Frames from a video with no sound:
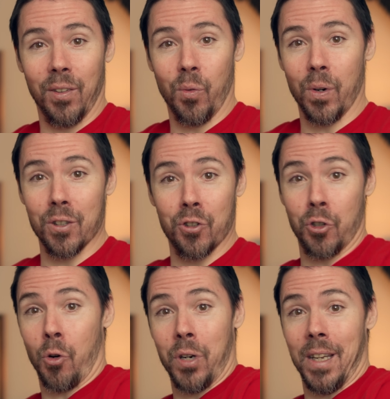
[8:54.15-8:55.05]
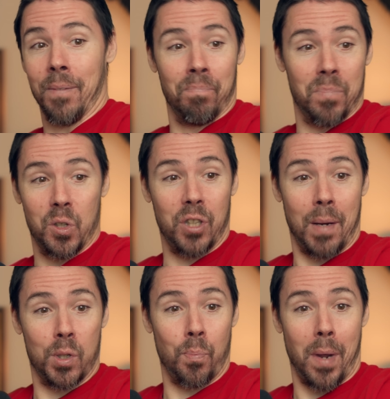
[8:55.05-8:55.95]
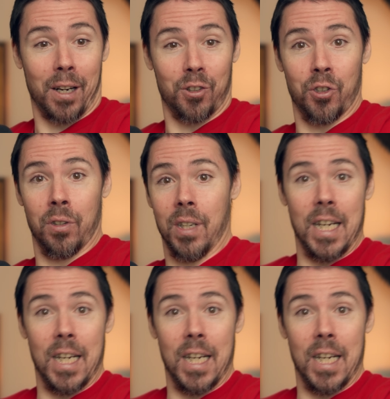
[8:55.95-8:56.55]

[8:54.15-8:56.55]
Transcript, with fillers: Whereas Sony, same specs,